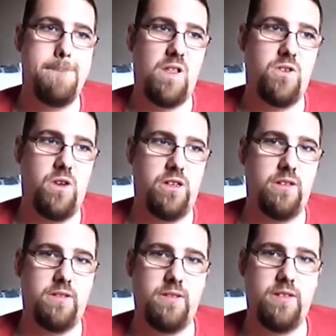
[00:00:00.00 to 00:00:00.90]
So I,
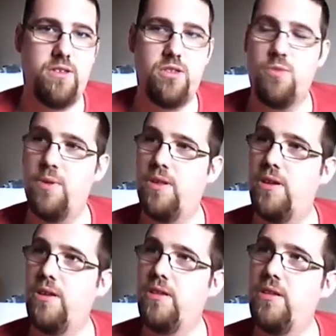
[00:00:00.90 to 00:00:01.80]

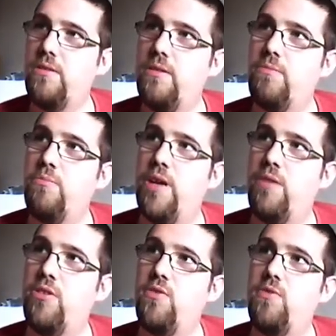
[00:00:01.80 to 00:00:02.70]
stupidly, when I
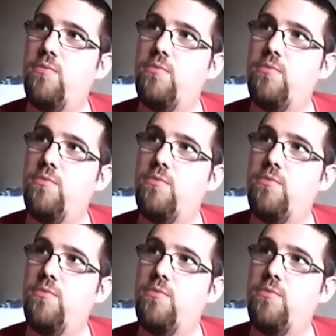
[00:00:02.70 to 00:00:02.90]
was